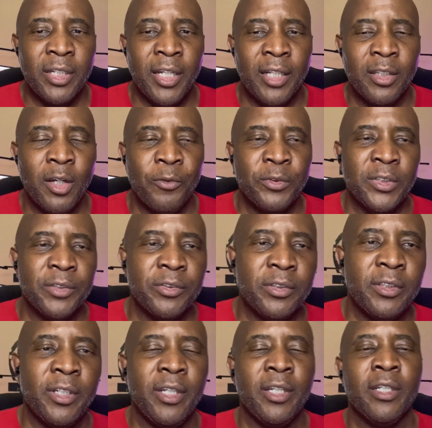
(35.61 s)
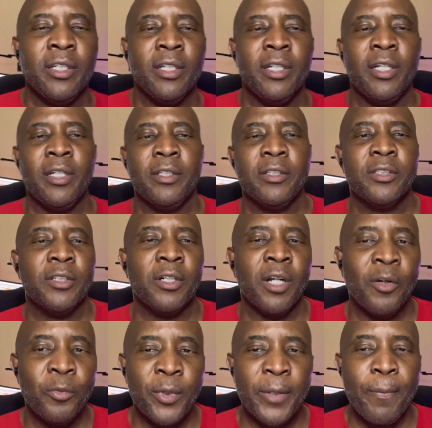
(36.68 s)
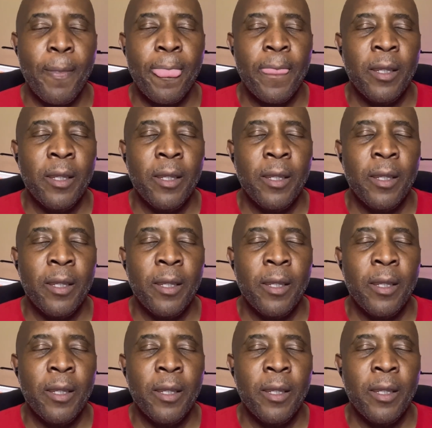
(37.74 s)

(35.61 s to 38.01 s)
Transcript: that I thought was interesting to start off with,